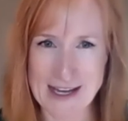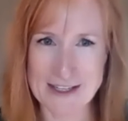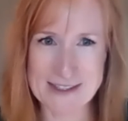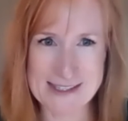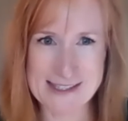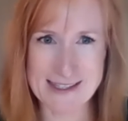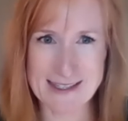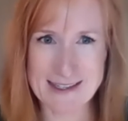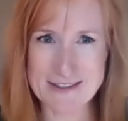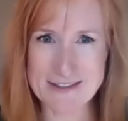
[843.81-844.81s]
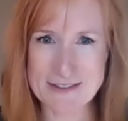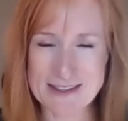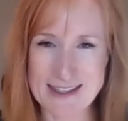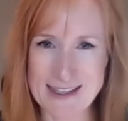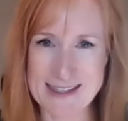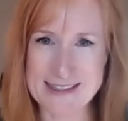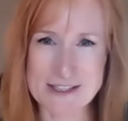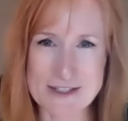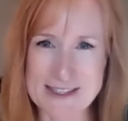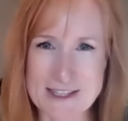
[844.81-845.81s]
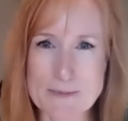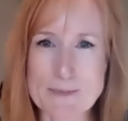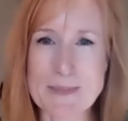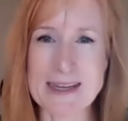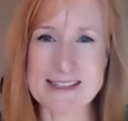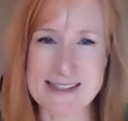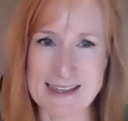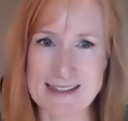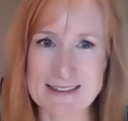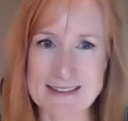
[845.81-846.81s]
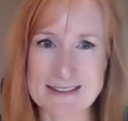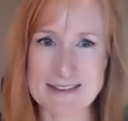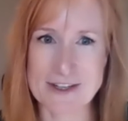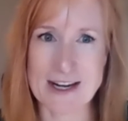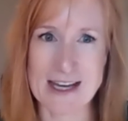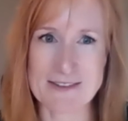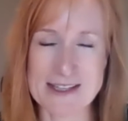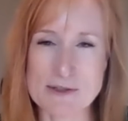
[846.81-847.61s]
of advocacy now is just amazing for ad.